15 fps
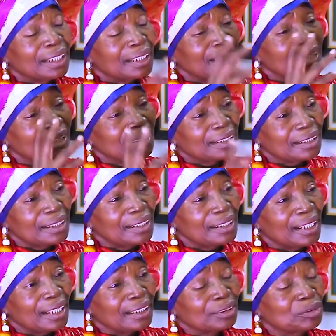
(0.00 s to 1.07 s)
taking 3
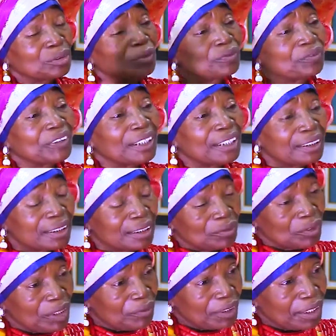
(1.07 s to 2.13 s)
years to finish the
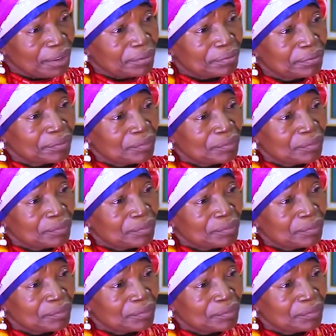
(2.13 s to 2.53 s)
weaving.